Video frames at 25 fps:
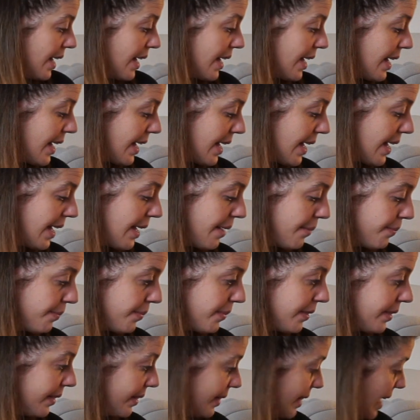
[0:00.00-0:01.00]
And
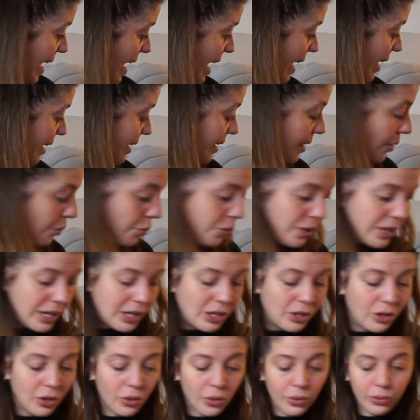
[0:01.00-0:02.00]
then we
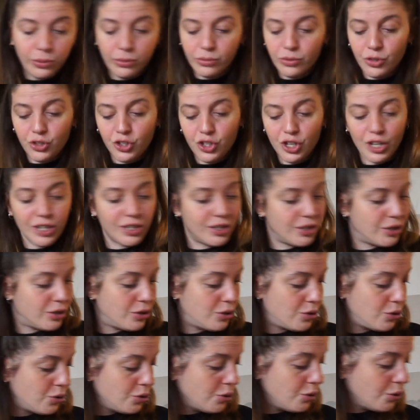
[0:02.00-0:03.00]
go
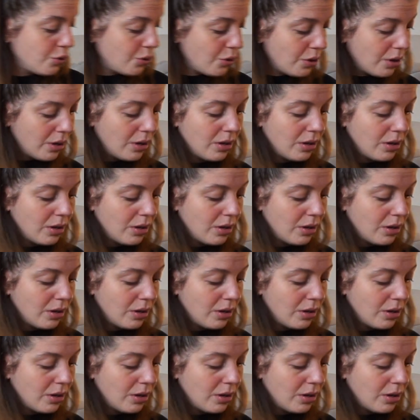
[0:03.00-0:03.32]
just to